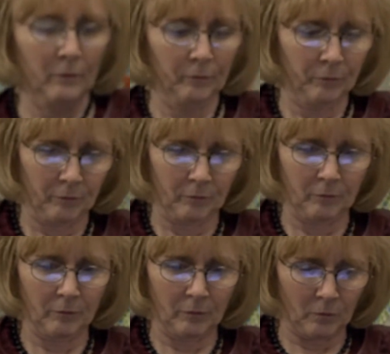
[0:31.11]
I
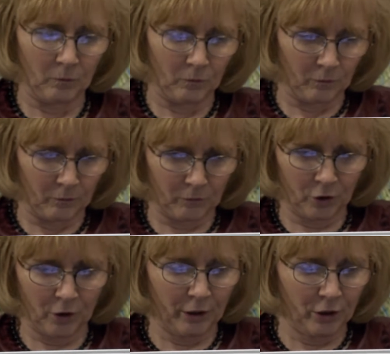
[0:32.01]
worked for a
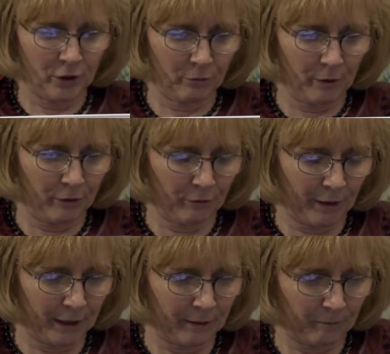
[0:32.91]
department store
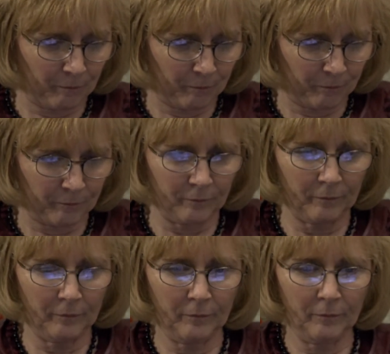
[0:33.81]
and I got a
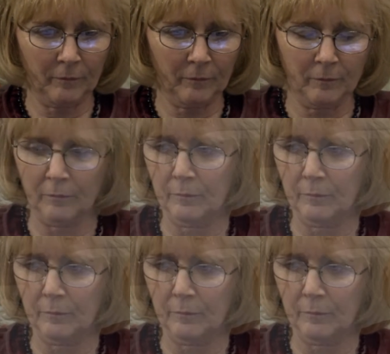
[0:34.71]
discount